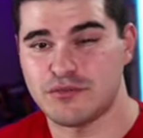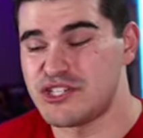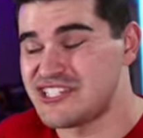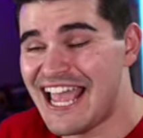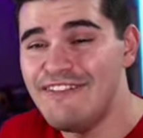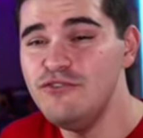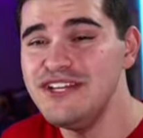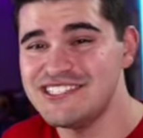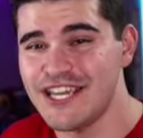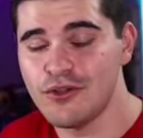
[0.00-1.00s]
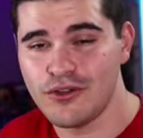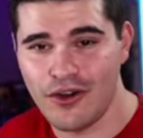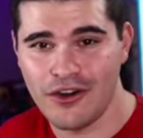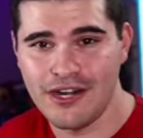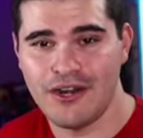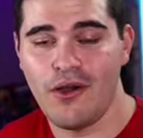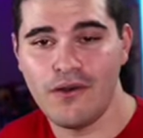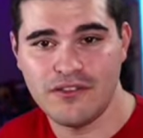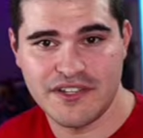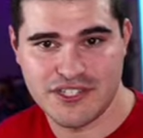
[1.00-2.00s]
which is every single card in
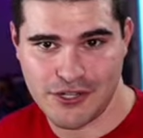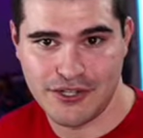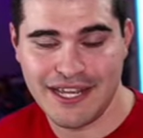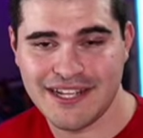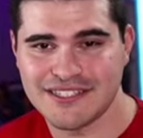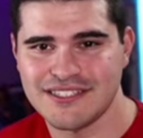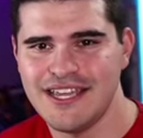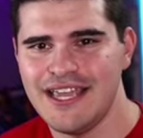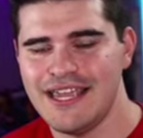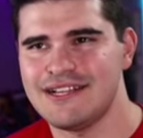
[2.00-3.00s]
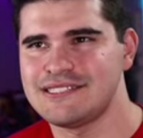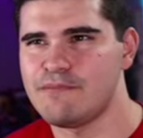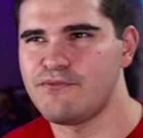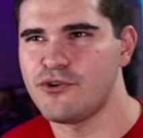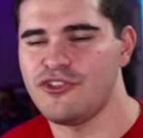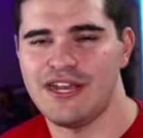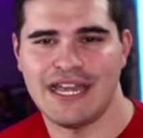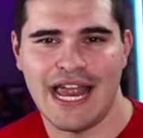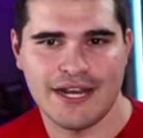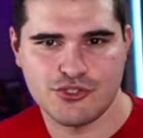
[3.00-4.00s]
all of these starter decks except for the
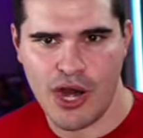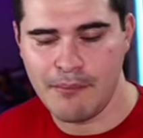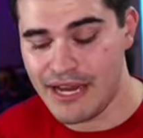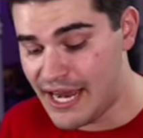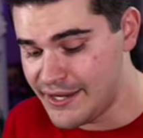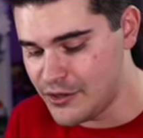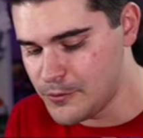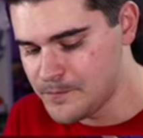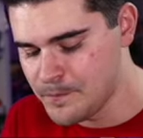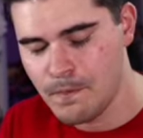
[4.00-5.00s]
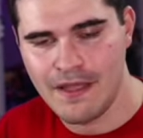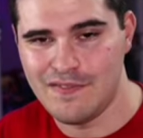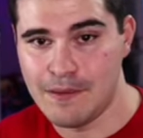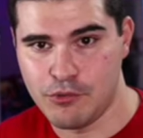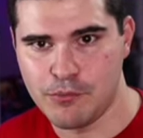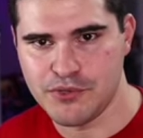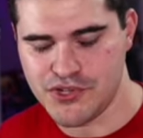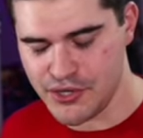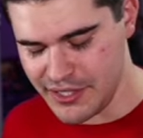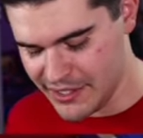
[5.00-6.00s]
nine drop Kaido in the purple
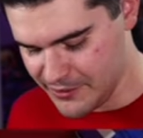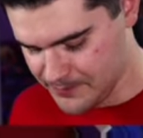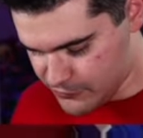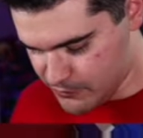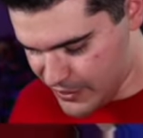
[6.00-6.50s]
starter deck. Uh, from